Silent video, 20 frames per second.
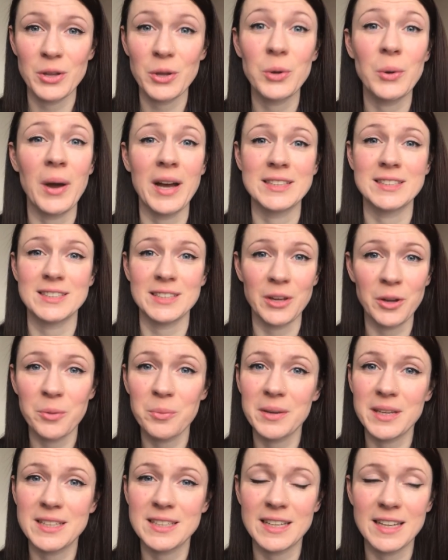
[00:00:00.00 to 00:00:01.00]
who had
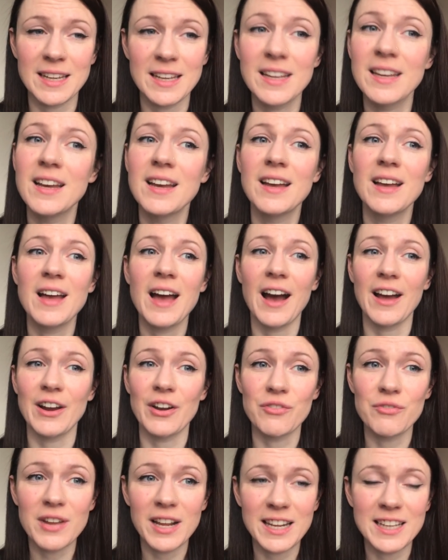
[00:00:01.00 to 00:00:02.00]
COPD, and I
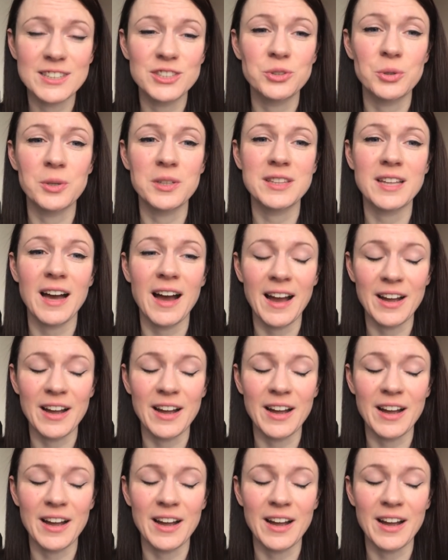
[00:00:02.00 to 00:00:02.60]
really enjoyed that.